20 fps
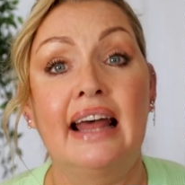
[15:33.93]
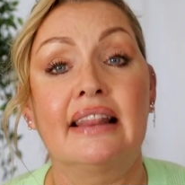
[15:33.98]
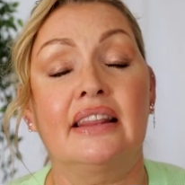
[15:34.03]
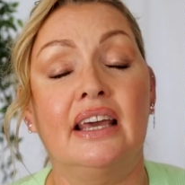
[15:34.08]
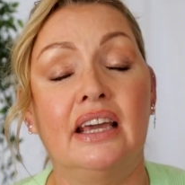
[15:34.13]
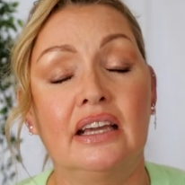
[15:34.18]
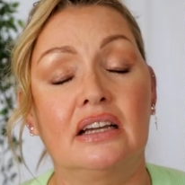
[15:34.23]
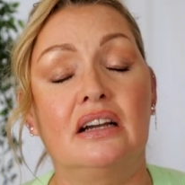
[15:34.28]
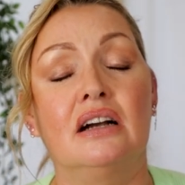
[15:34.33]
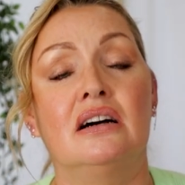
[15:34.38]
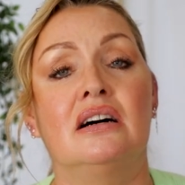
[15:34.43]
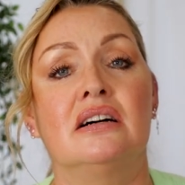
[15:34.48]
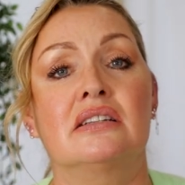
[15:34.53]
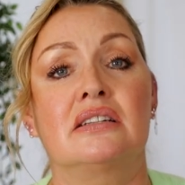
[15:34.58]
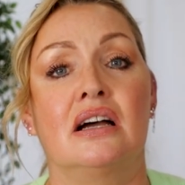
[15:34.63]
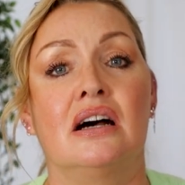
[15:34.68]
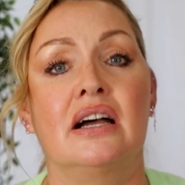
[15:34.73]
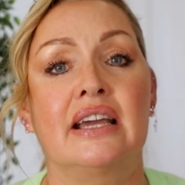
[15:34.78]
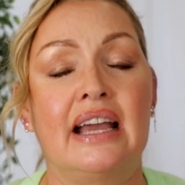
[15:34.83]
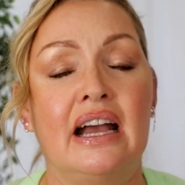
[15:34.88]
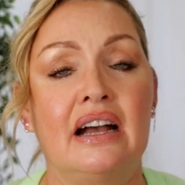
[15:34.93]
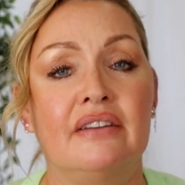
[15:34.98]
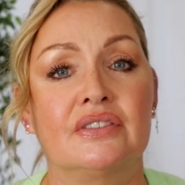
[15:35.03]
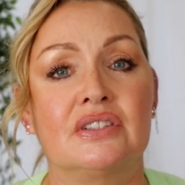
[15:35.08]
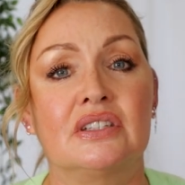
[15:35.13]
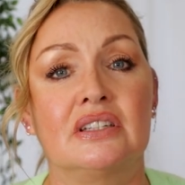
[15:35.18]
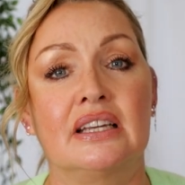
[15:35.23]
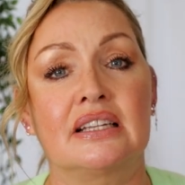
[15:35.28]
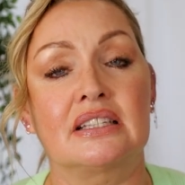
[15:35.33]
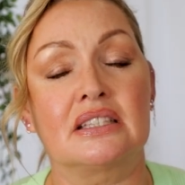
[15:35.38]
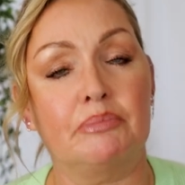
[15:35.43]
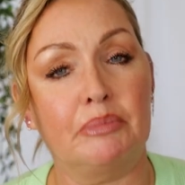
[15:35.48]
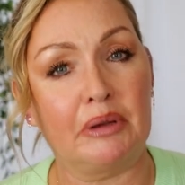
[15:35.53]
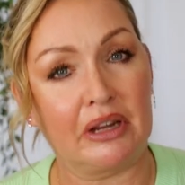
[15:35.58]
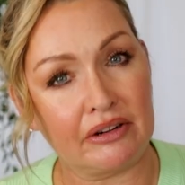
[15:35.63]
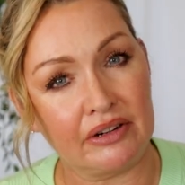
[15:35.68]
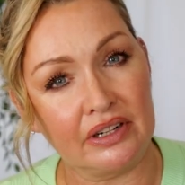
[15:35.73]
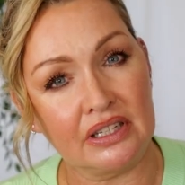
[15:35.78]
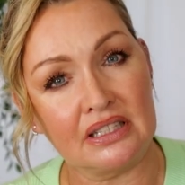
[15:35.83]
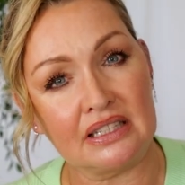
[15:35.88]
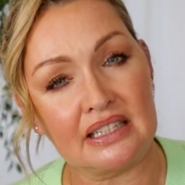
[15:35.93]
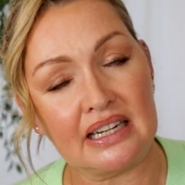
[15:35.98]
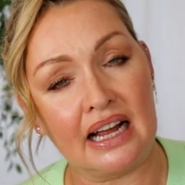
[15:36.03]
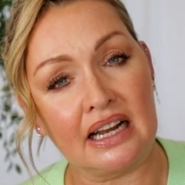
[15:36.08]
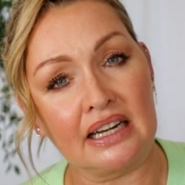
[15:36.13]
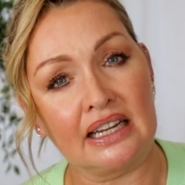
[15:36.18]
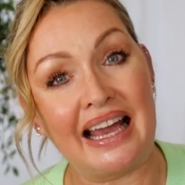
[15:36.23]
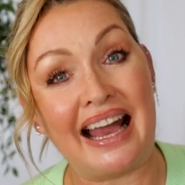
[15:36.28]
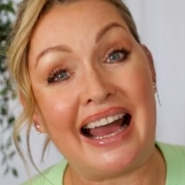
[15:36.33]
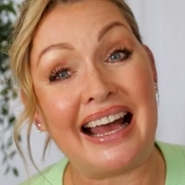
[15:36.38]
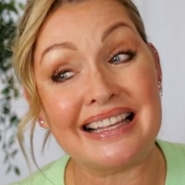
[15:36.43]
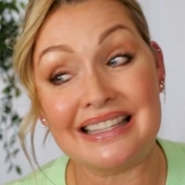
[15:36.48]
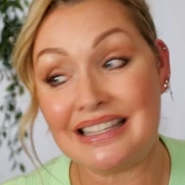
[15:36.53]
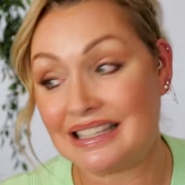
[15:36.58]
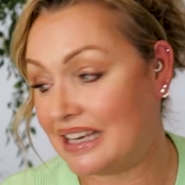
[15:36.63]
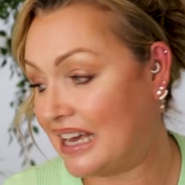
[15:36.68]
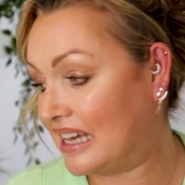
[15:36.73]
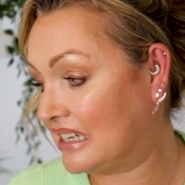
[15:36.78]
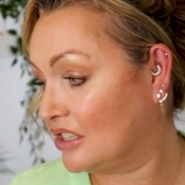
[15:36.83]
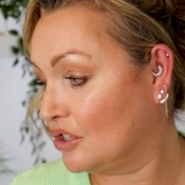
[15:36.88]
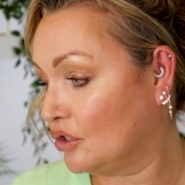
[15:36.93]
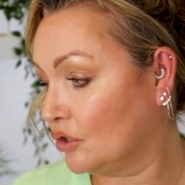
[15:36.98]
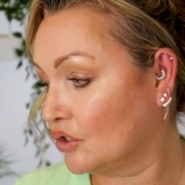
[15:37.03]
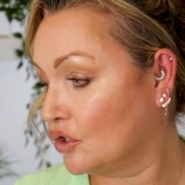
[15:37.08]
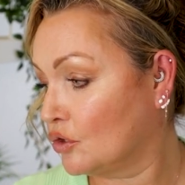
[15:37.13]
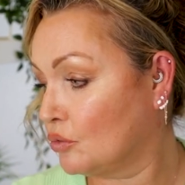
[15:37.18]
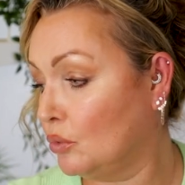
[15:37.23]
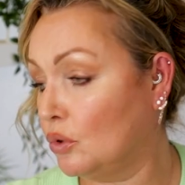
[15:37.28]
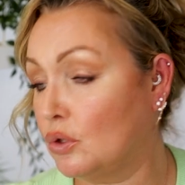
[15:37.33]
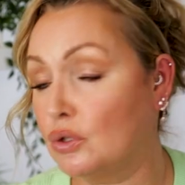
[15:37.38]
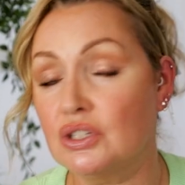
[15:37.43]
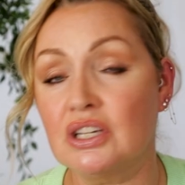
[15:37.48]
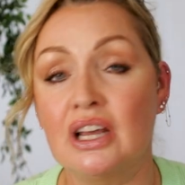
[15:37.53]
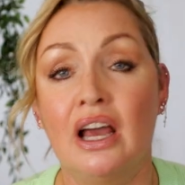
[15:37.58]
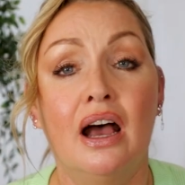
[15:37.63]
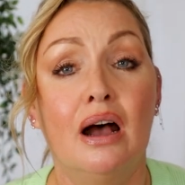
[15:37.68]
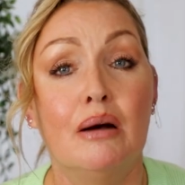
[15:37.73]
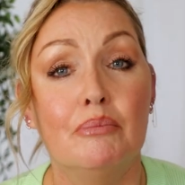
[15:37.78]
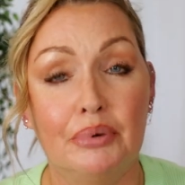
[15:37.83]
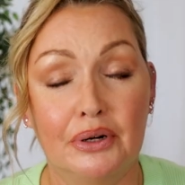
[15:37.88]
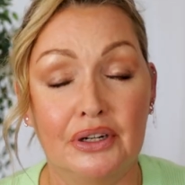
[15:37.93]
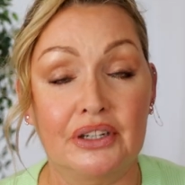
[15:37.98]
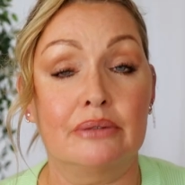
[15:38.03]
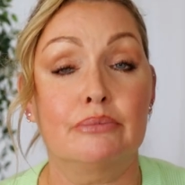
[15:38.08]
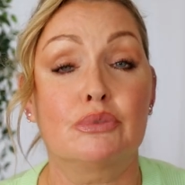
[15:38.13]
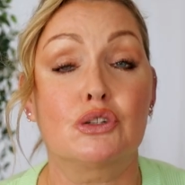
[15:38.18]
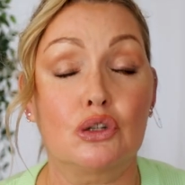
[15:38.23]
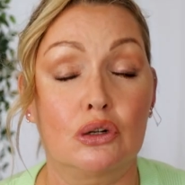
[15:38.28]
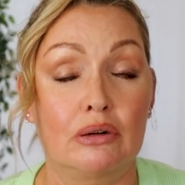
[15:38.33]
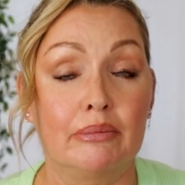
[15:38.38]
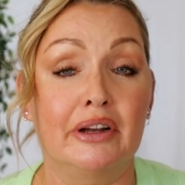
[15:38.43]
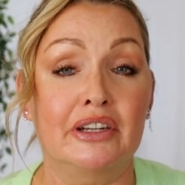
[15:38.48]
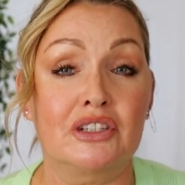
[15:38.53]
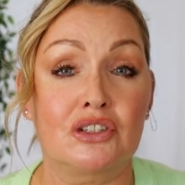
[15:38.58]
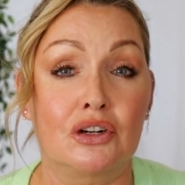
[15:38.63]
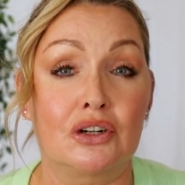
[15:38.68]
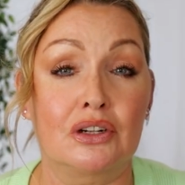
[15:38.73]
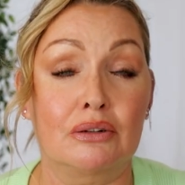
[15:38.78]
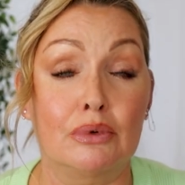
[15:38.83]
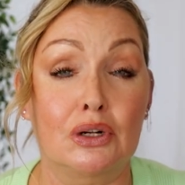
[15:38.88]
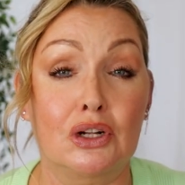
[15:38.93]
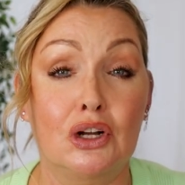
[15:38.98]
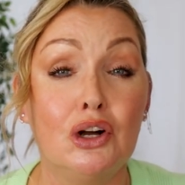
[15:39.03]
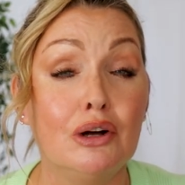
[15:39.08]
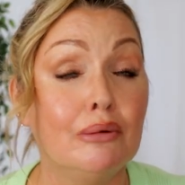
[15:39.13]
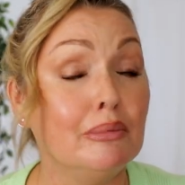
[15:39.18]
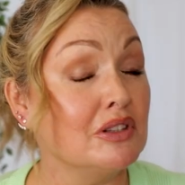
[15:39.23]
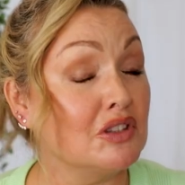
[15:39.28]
Thank God I haven't experienced any as yet, touch wood, but I'm sure my turn will come.